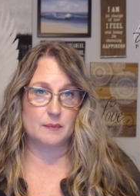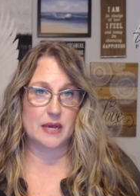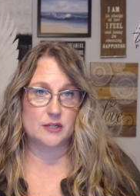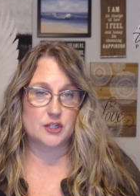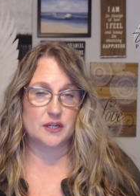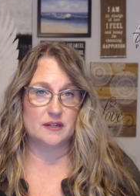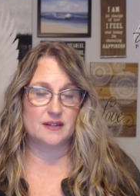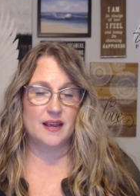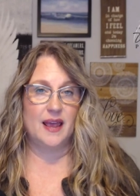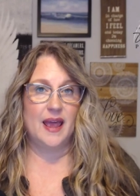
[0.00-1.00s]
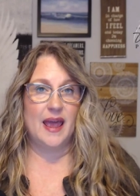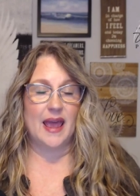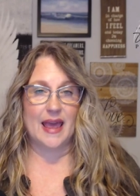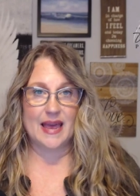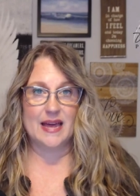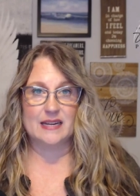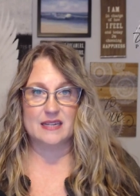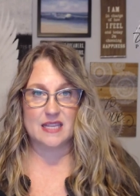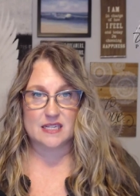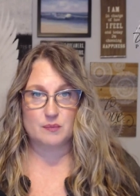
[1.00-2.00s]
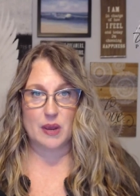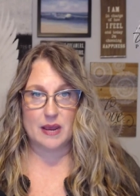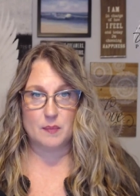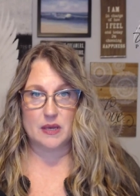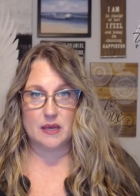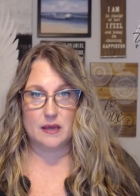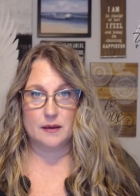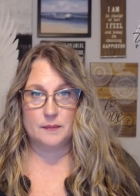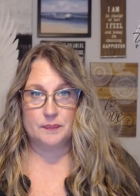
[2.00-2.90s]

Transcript: mentioned, and this may be